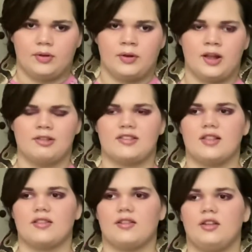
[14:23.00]
and
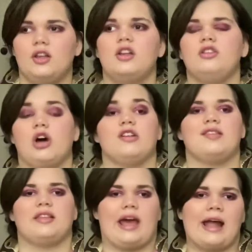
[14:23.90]
since dogs and
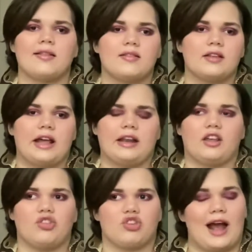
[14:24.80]
cats can
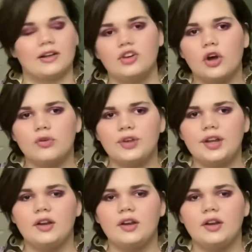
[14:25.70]
contract COVID,